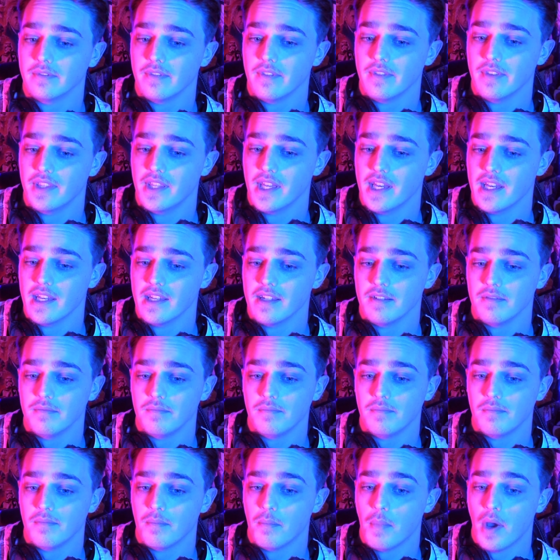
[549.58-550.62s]
that
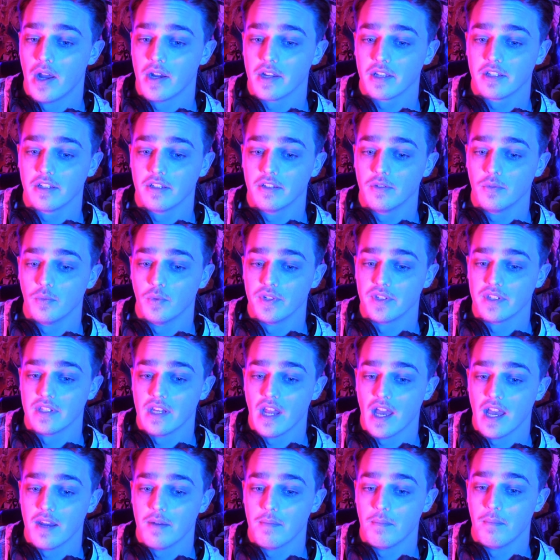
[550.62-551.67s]
Monica was
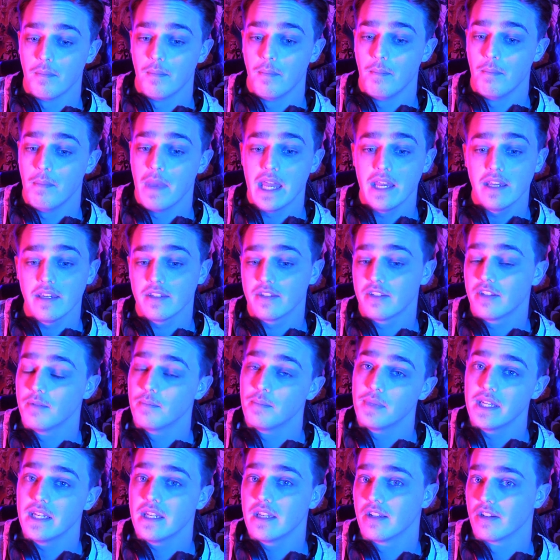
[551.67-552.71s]
not meant to
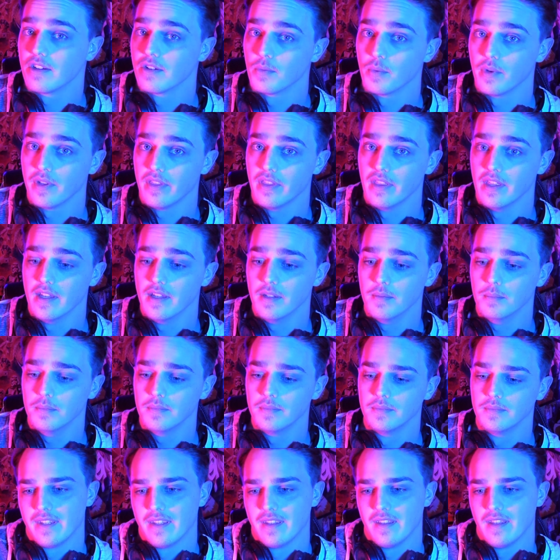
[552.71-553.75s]
be here with them.
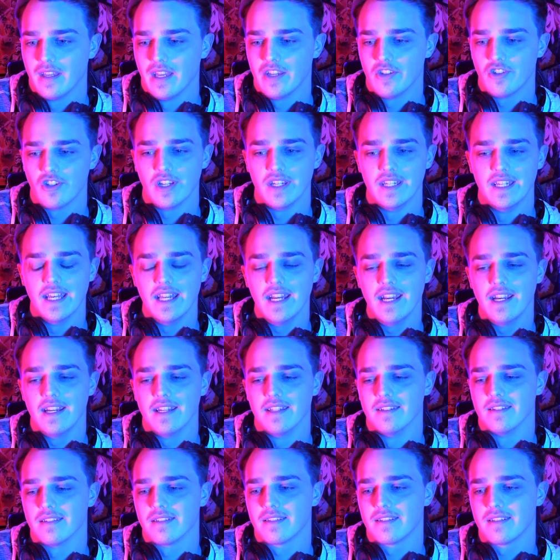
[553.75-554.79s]
And she did it
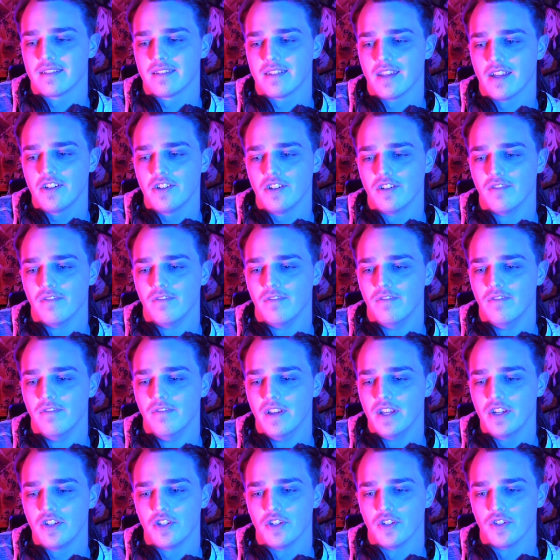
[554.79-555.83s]
in such a
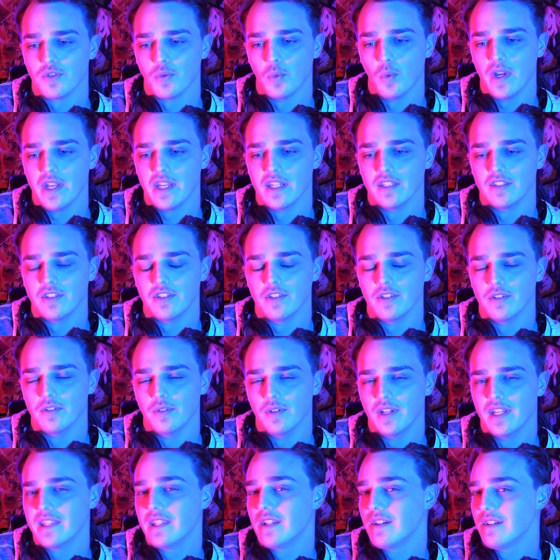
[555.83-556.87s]
vicious way, too.
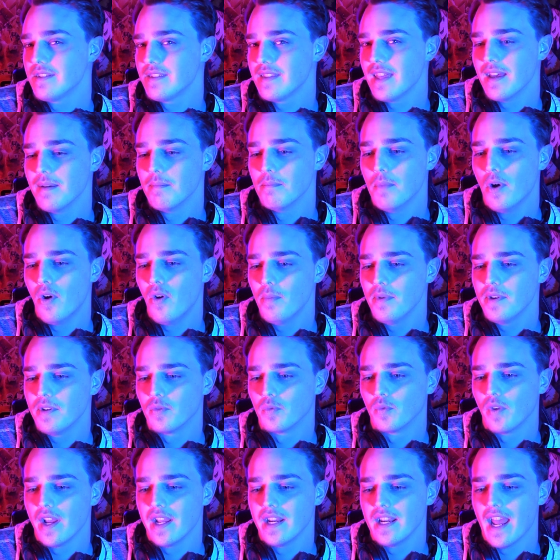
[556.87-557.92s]
And there's that moment
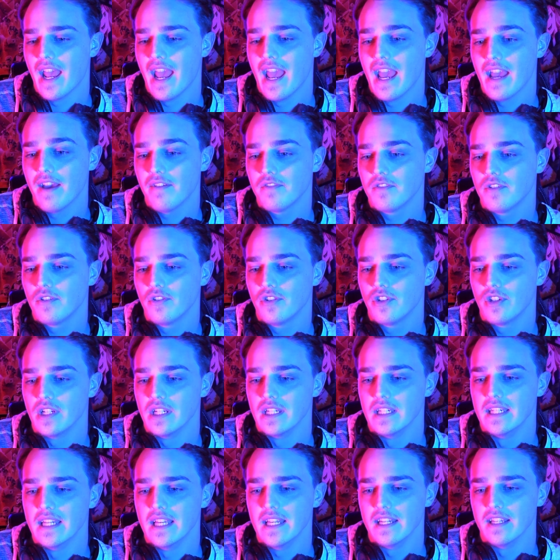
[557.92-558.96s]
right after she
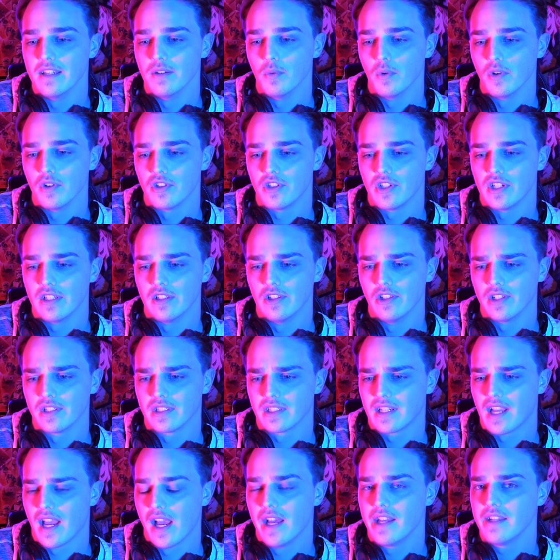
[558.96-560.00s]
did it where she
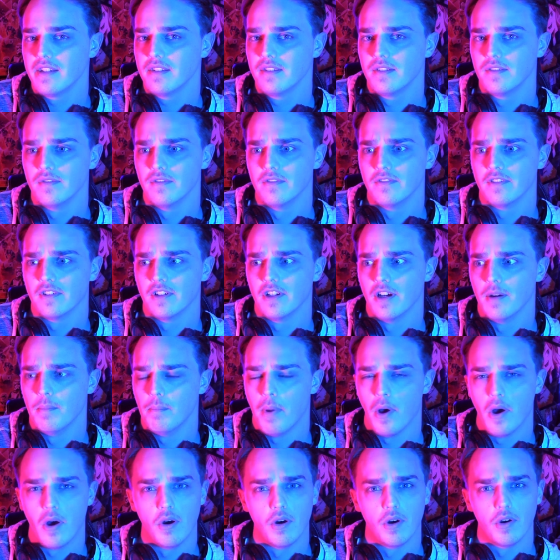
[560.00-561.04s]
looked kind of
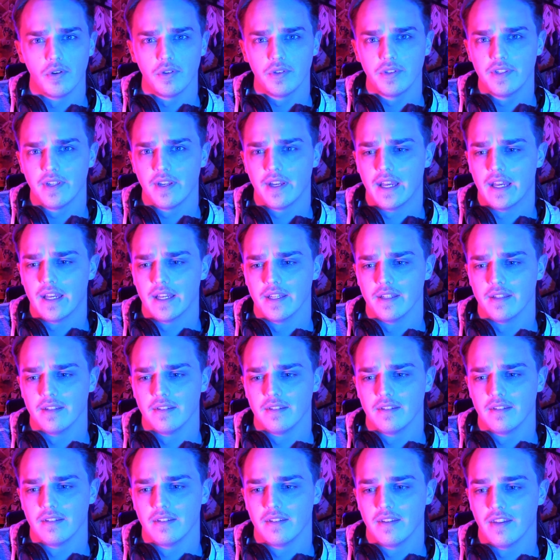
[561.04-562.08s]
appalled at
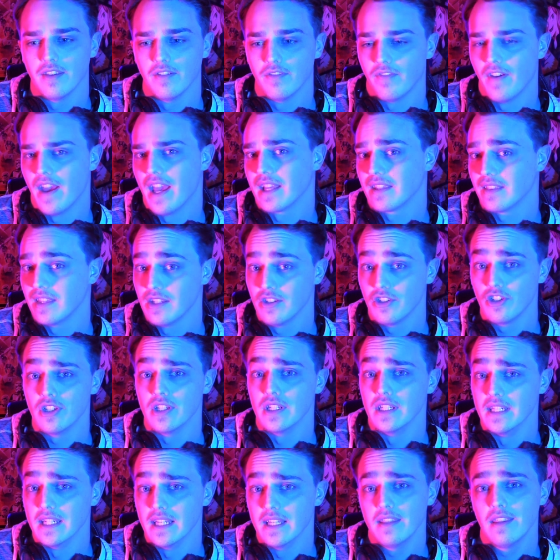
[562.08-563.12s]
the fact that
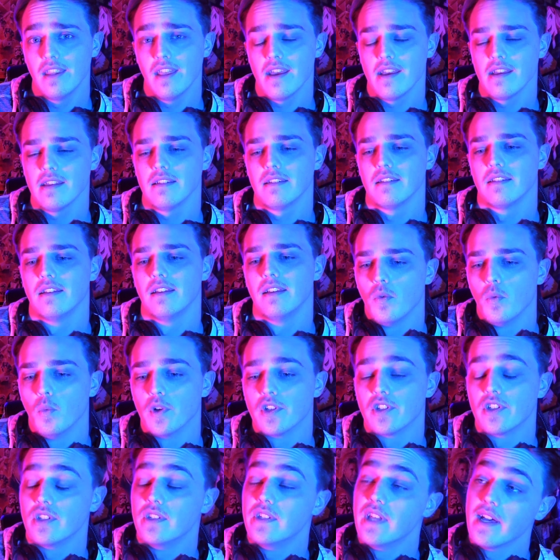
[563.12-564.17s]
she did that,
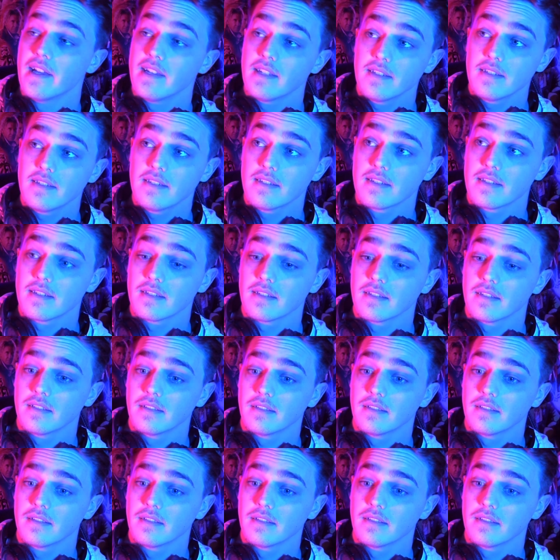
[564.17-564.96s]
which does